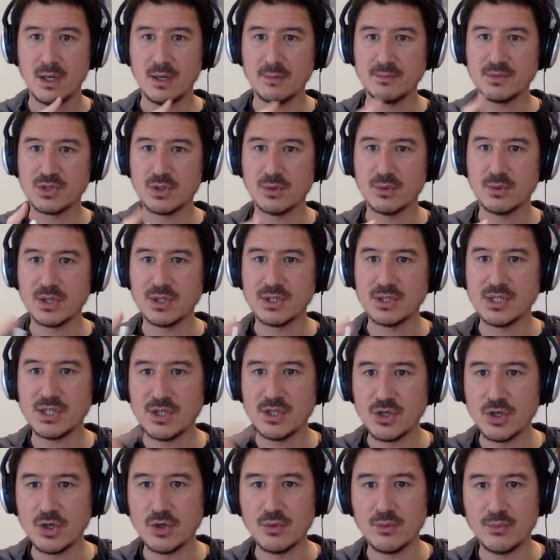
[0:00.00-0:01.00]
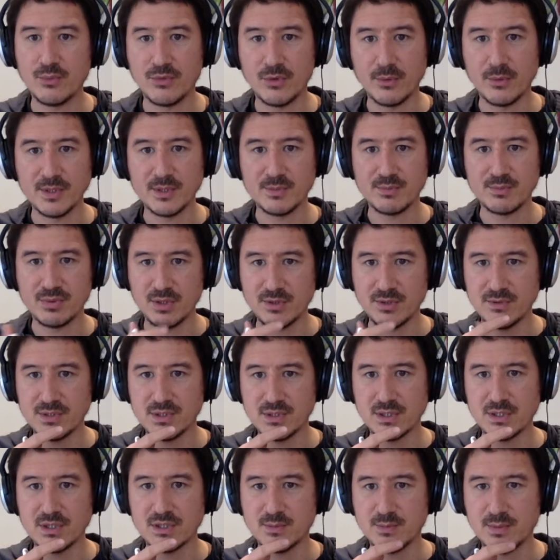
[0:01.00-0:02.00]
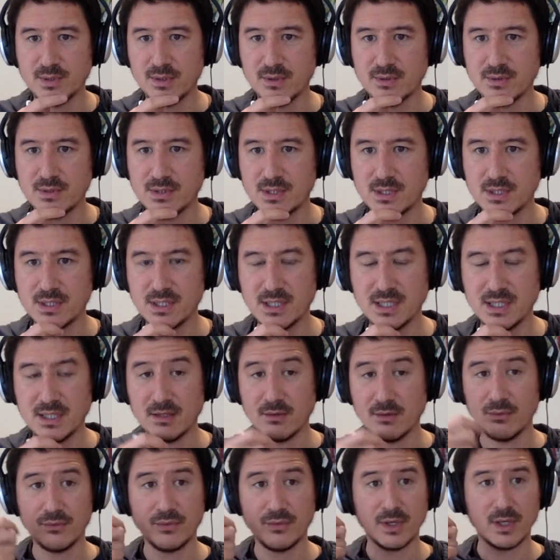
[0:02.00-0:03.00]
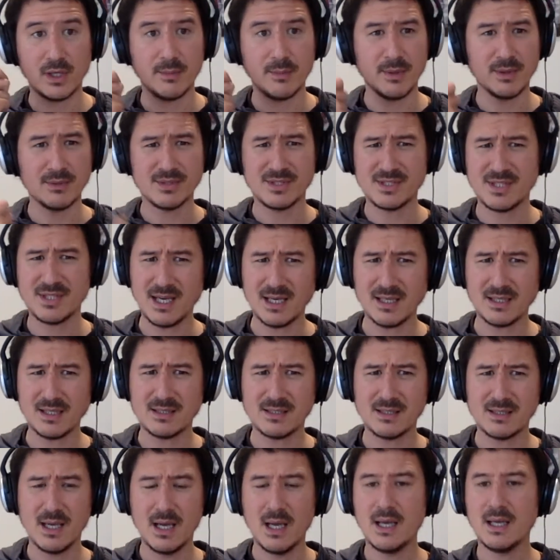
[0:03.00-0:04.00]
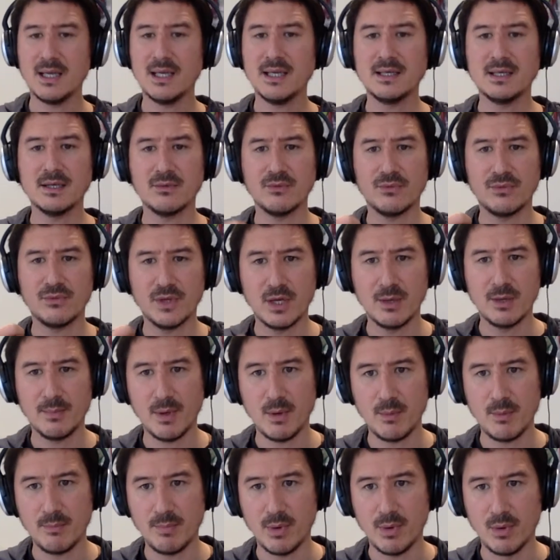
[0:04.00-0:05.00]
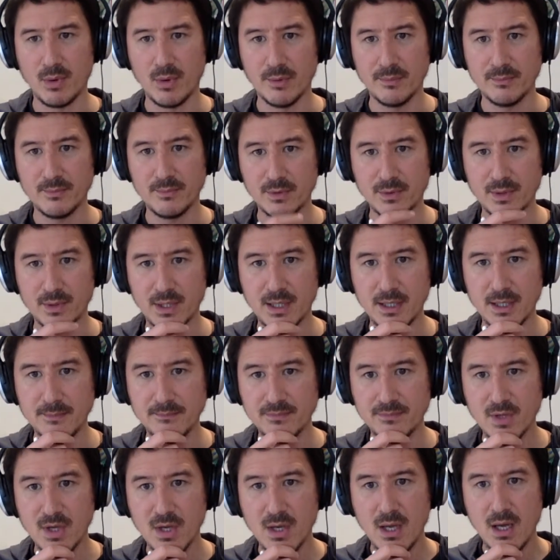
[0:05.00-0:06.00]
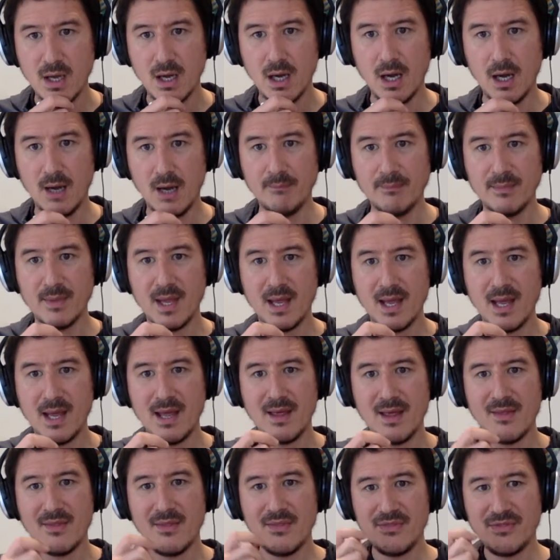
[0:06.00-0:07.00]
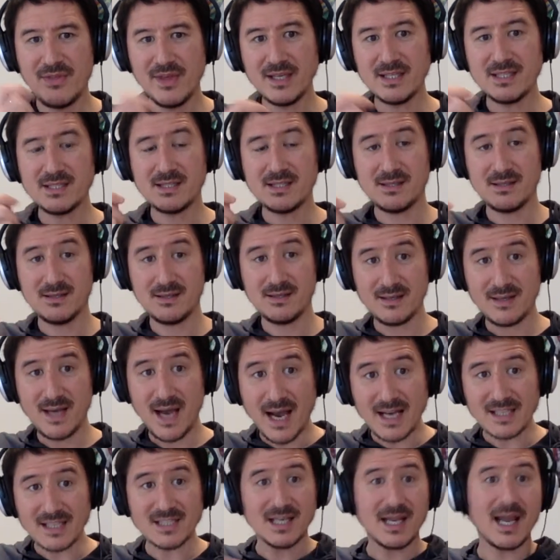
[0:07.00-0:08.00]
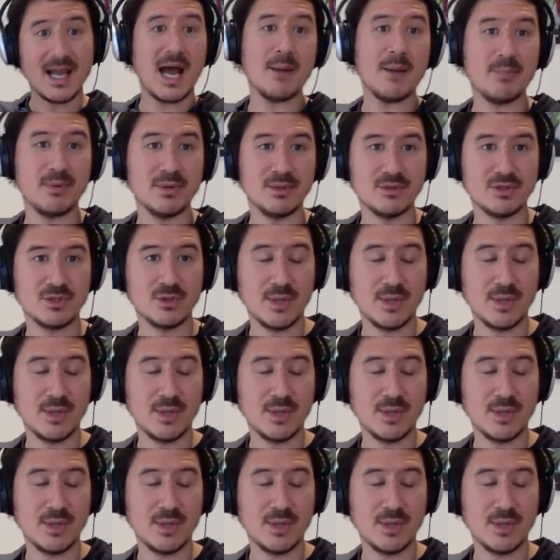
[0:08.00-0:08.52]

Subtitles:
So because he knew from his previous experiences, he didn't think about sex, he didn't think about porn. Okay. This actually happened.